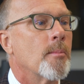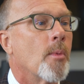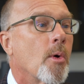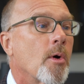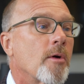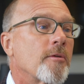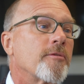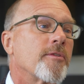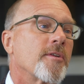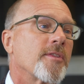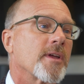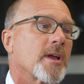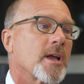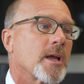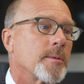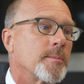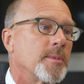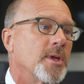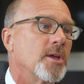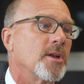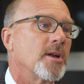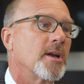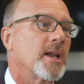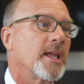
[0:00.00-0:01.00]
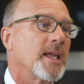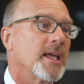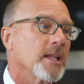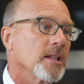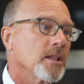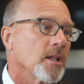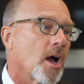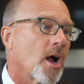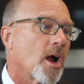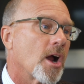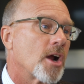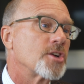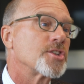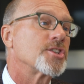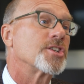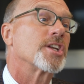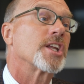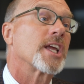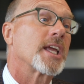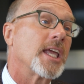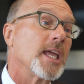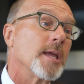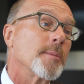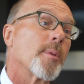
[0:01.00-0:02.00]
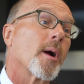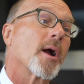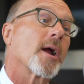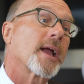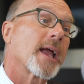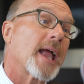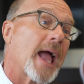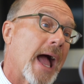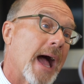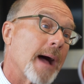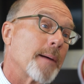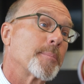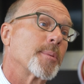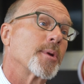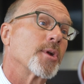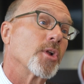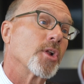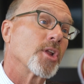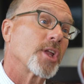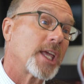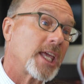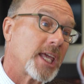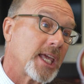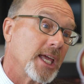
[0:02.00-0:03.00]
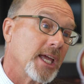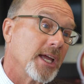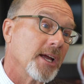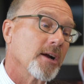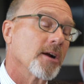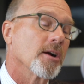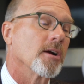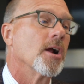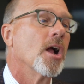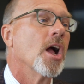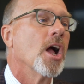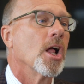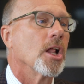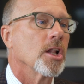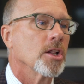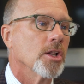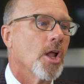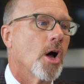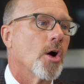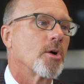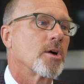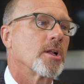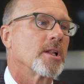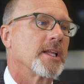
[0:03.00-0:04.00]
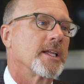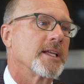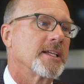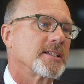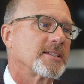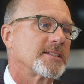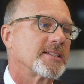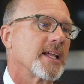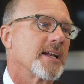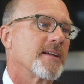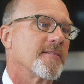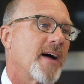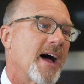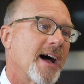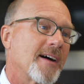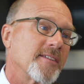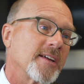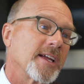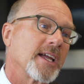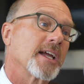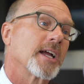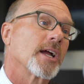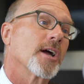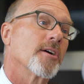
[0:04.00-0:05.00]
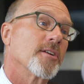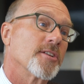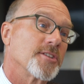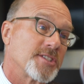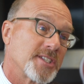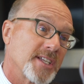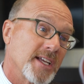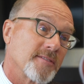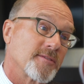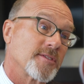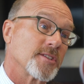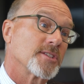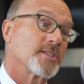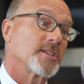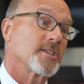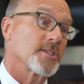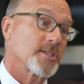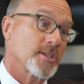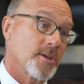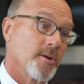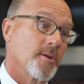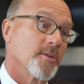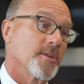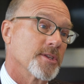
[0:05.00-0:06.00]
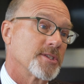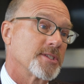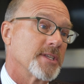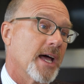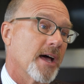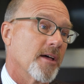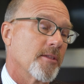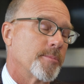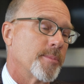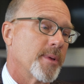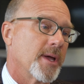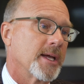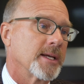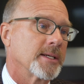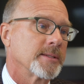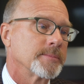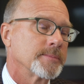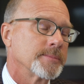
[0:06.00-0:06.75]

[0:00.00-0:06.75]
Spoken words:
more for the community at large and to keep our capital here locally instead of having it go to San Francisco and the South Bay.